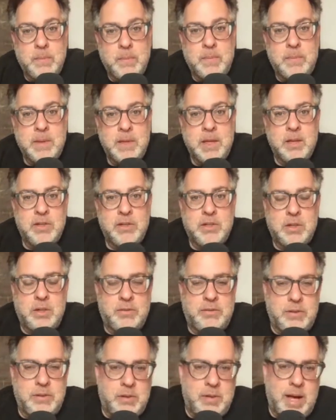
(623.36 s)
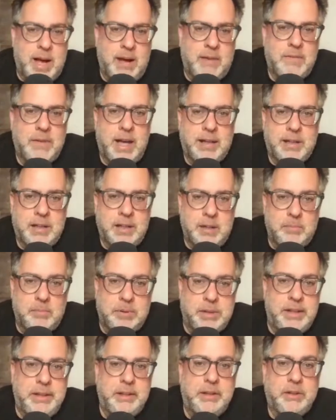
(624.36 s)
So if you have that
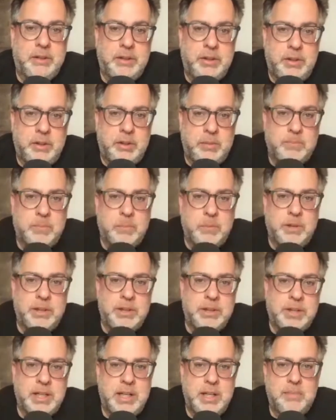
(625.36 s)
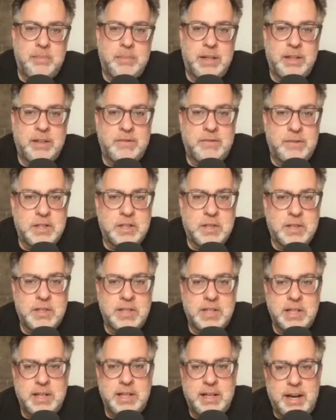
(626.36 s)
complete loop where you're keeping
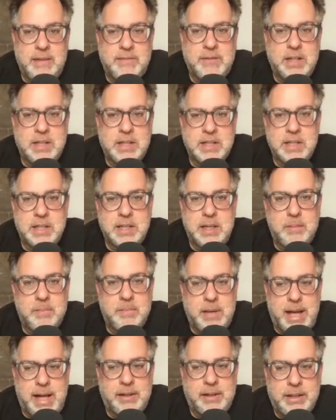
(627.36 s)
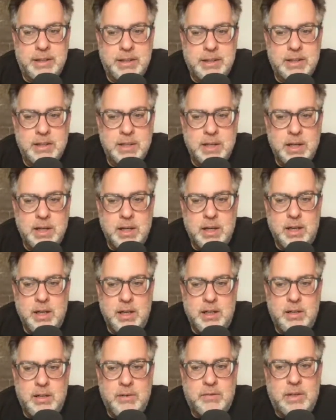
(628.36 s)
efficiency and efficacy in balance,
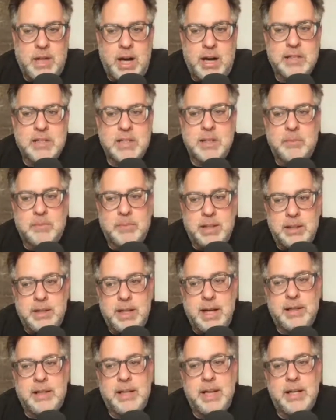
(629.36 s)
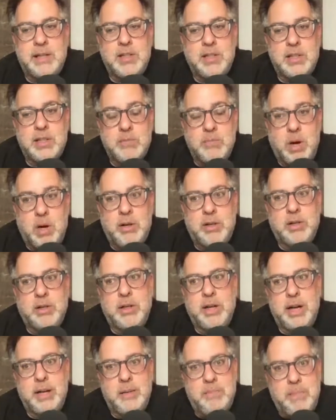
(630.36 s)
you've got something that gets smarter
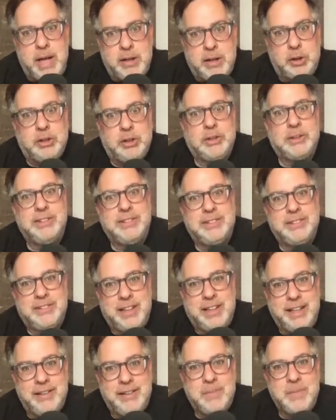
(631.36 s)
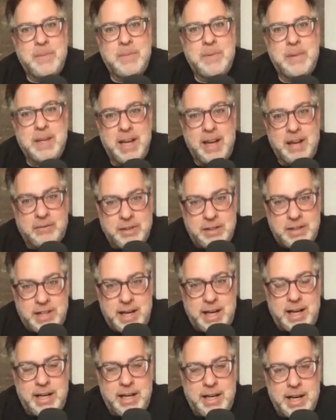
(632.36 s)
and better, right? Mm-hmm. Every
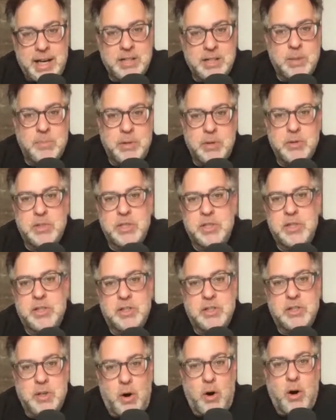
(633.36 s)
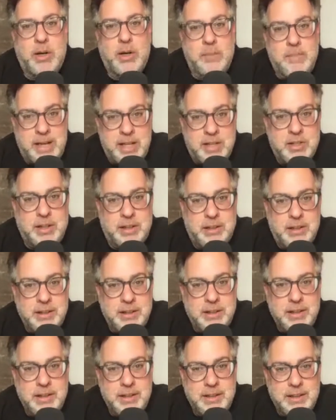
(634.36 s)
day, as opposed to just automation
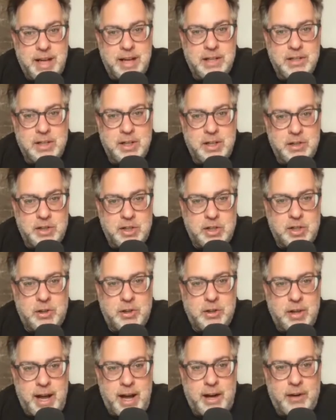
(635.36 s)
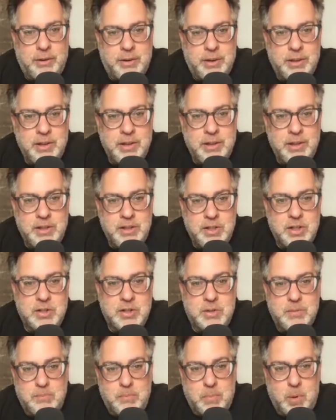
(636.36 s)
that is going to churn out just
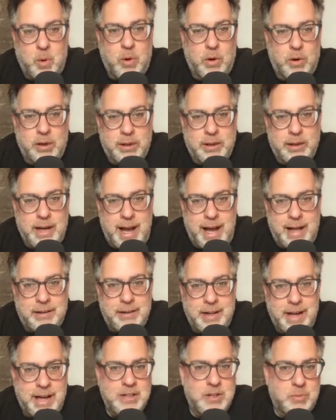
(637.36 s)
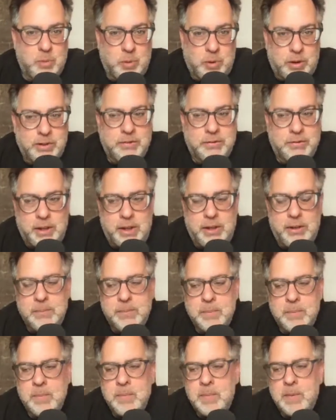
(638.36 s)
more as workflow.
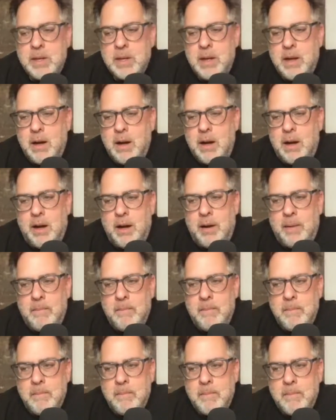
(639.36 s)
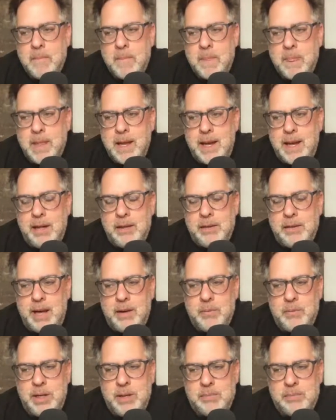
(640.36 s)
And
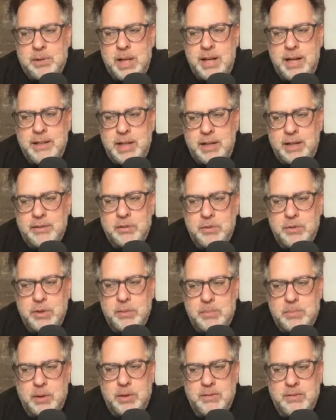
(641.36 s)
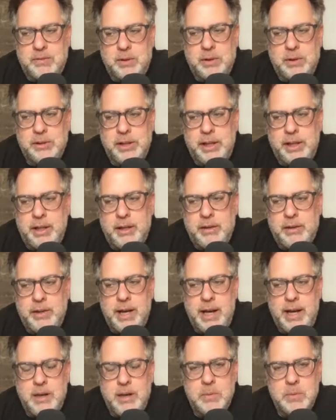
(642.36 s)
we applied that through the portfolio,
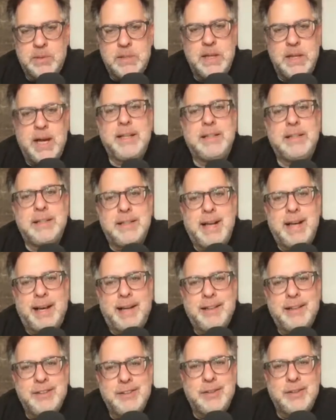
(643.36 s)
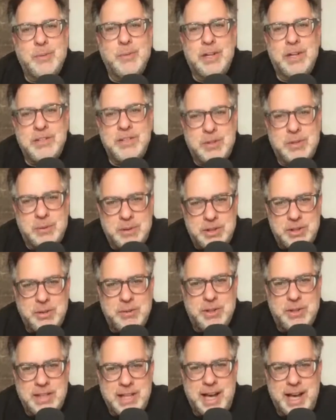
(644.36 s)
and it was night and day. The ones who were
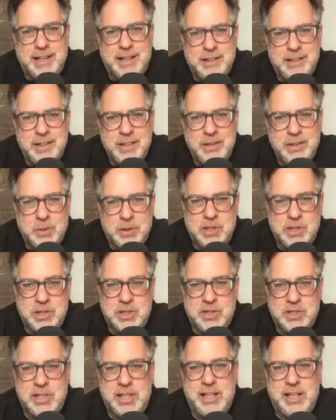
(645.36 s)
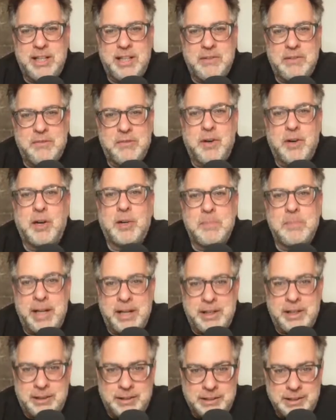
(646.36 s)
doing that were succeeding far
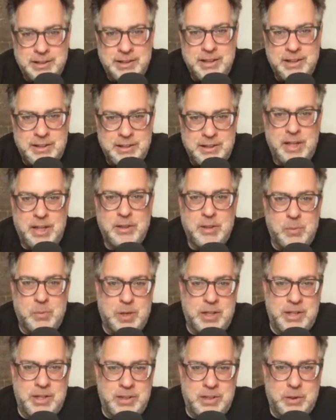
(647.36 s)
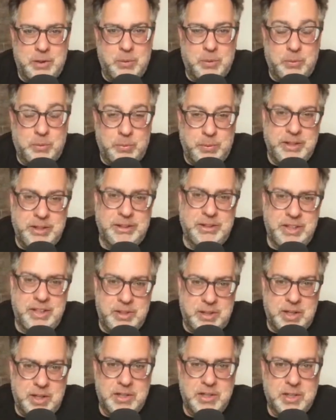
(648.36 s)
better than the ones who were really
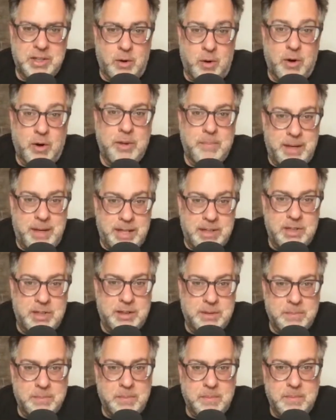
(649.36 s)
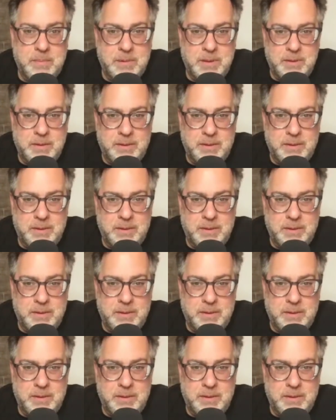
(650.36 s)
just automation, right?